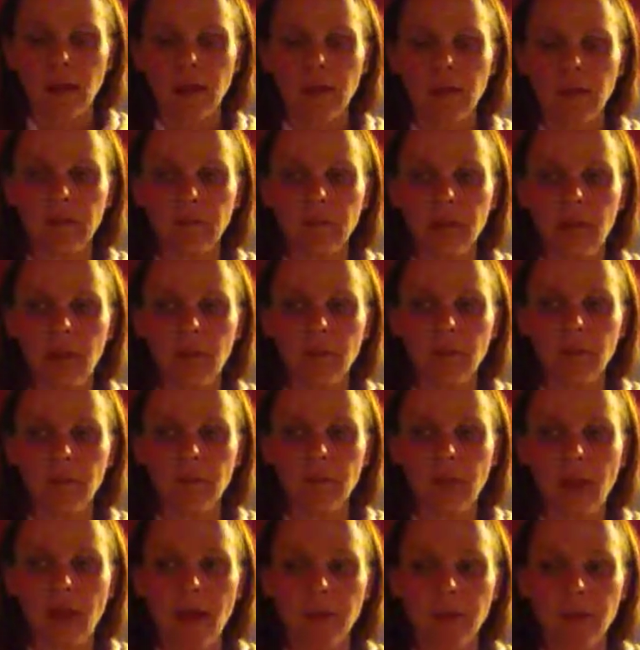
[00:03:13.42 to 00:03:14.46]
and it's kind of a
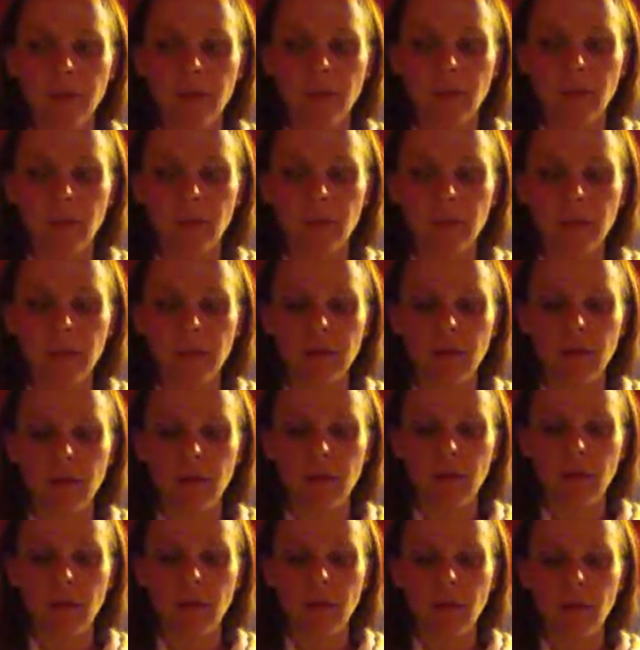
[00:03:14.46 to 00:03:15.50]
fast upbeat, and I
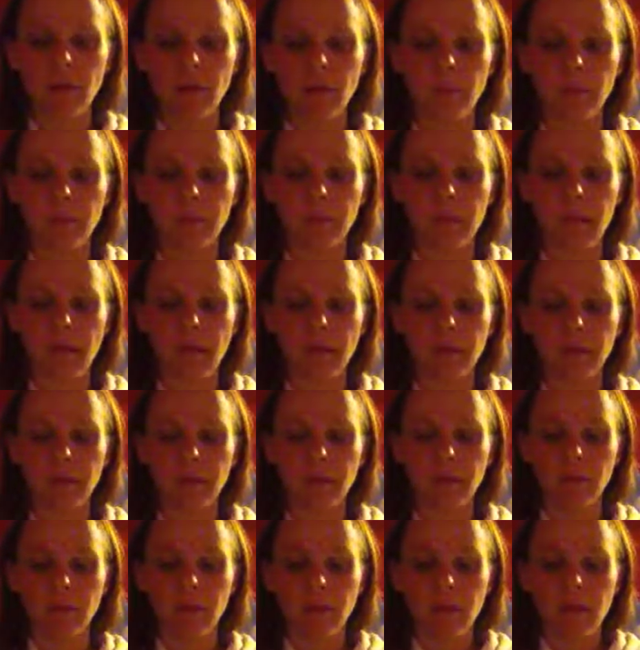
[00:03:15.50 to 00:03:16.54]
love how the
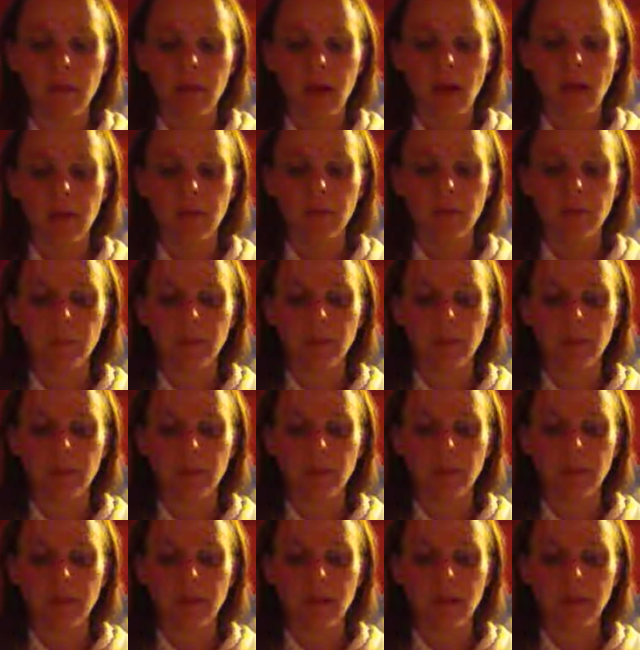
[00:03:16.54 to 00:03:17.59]
piano adds a bit
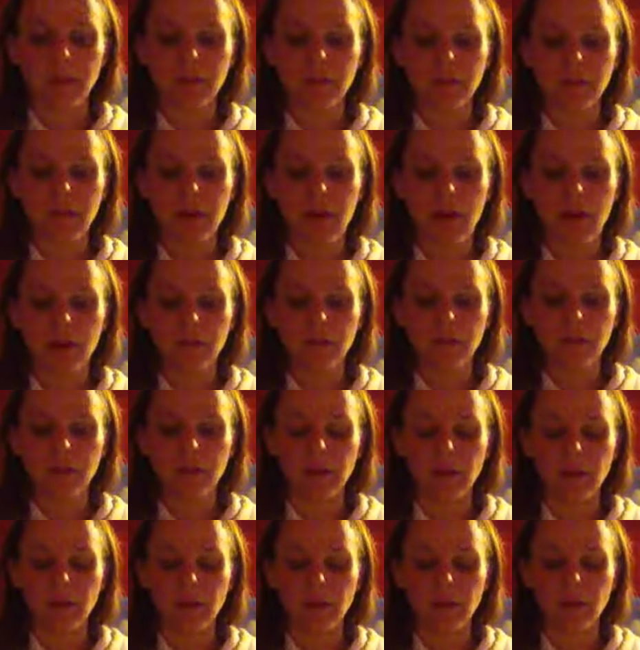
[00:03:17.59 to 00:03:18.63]
of a nice touch,
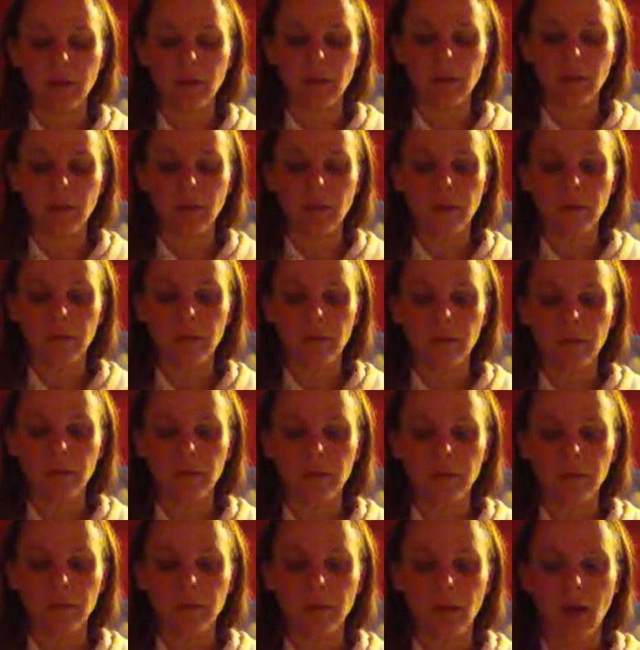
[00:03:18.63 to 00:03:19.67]
and it's just a
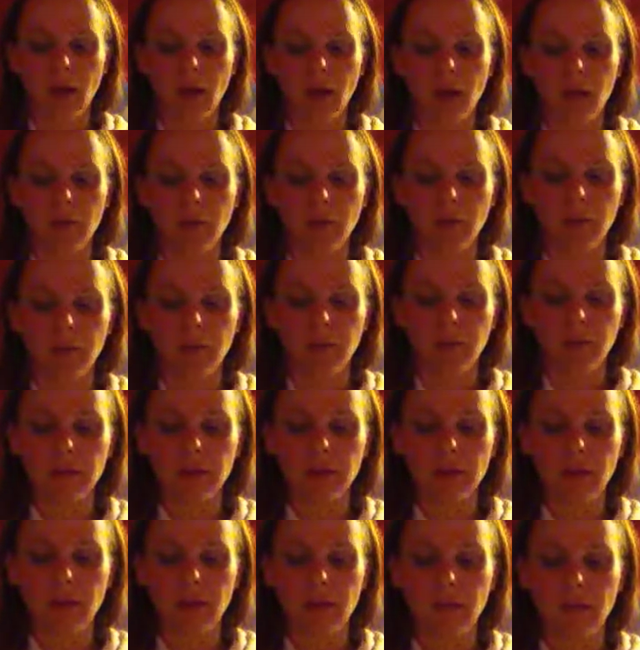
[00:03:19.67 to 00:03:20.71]
beautiful job. I
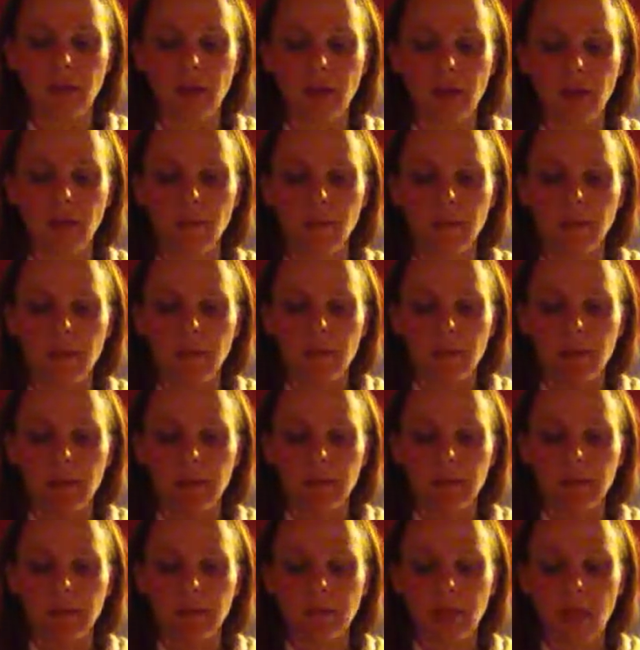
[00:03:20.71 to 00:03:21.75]
really love how
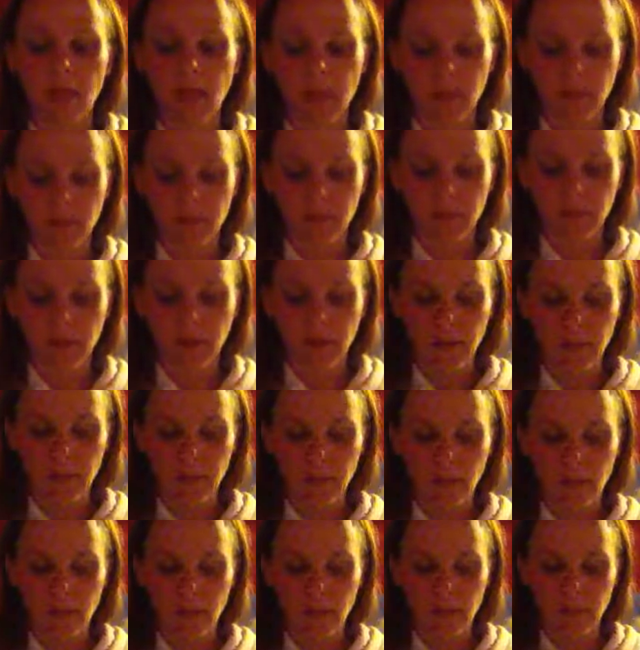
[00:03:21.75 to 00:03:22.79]
it sounds, and I
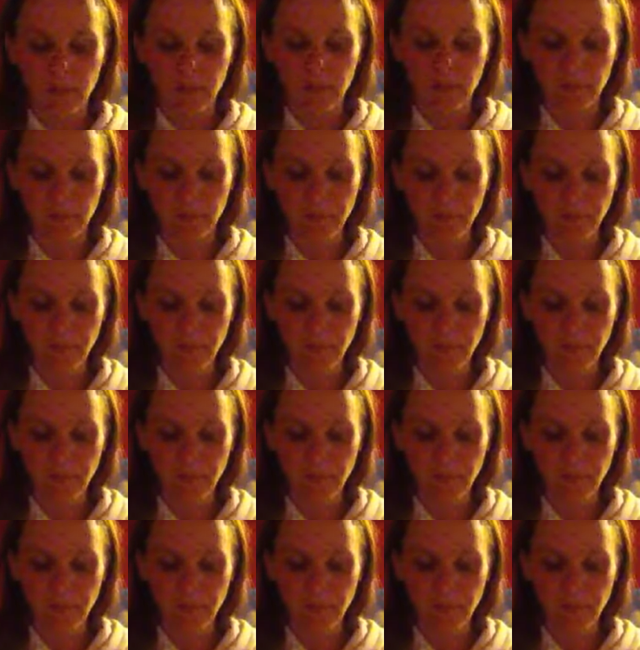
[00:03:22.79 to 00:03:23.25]
love